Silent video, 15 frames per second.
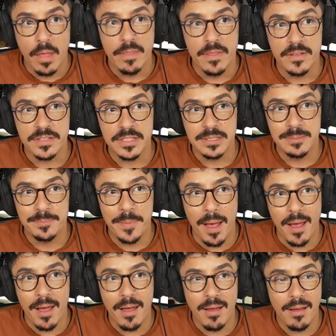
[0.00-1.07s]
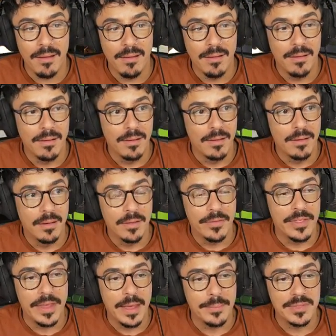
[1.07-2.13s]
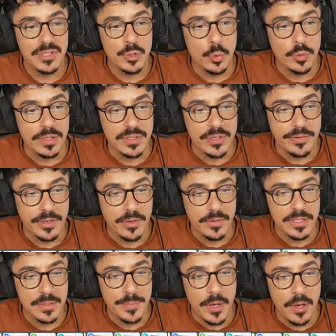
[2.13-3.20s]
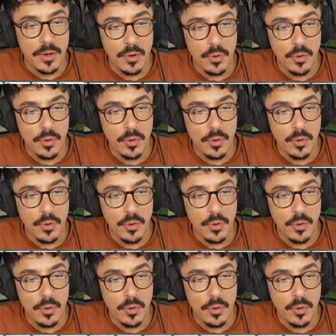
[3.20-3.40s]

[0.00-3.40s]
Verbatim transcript: The spa the um, sauna, sorry, not the spa.